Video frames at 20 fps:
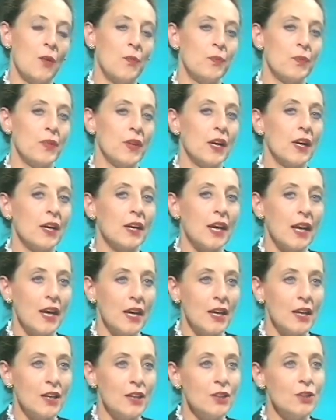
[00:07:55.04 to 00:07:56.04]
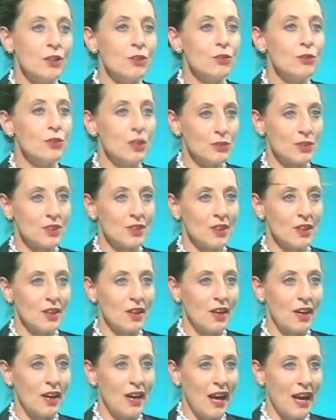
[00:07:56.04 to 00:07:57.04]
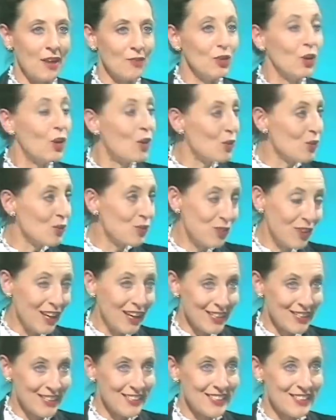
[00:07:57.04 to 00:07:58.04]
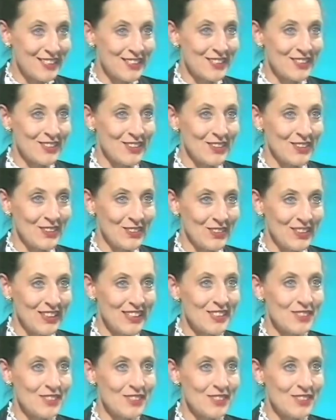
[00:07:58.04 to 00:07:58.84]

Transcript: Um, again, you don't have long flexes on mm.